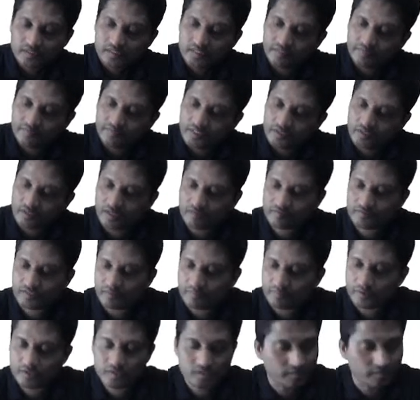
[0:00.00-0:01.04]
See, when you have,
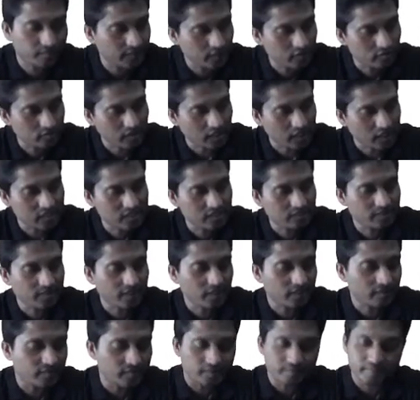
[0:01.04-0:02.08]
suppose if I use algebra
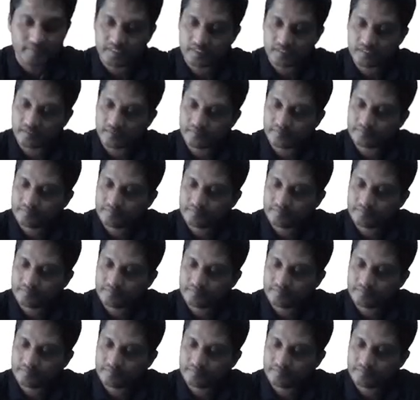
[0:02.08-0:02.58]
of limits,